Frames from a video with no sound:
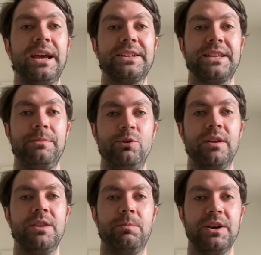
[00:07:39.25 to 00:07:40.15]
next time you
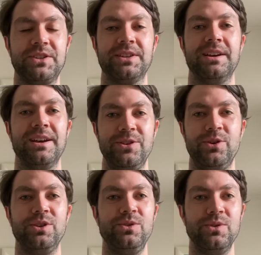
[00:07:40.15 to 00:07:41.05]
ride the bus, you
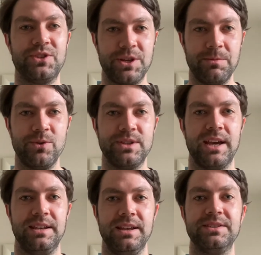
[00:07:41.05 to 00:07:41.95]
can use some of those
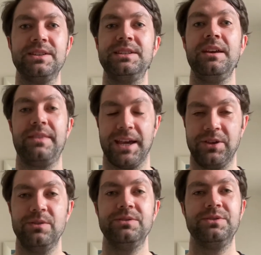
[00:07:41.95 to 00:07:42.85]
ideas to say thank
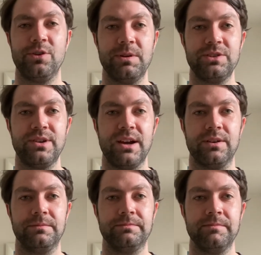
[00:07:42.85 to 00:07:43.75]
you to your bus
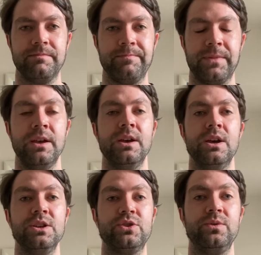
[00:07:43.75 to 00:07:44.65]
driver.
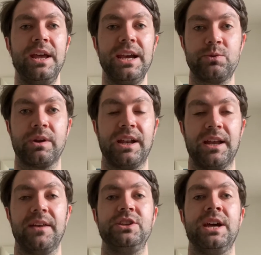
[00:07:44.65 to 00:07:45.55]
So next, we're going to
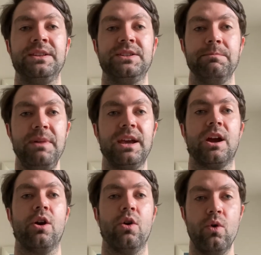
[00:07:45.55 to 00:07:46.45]
get the chance to make
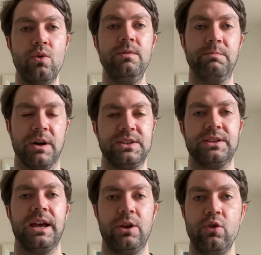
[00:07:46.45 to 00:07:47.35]
our own bus
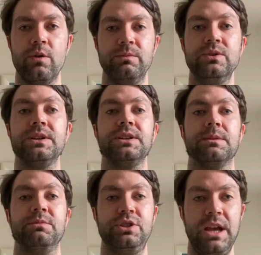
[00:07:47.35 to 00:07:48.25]
at home using
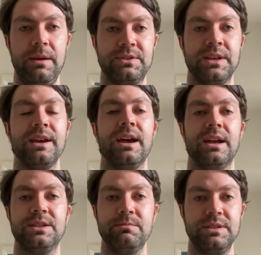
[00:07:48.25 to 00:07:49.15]
some shapes and
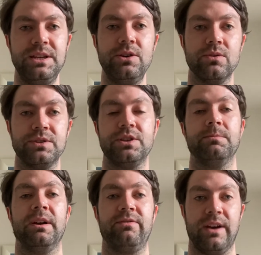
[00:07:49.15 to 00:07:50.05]
some materials that you
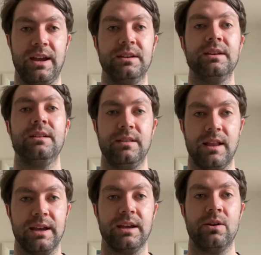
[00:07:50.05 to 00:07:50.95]
might find
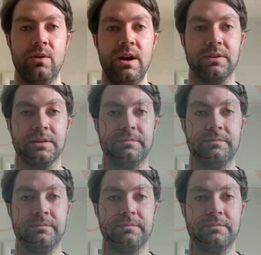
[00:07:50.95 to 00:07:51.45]
lying around.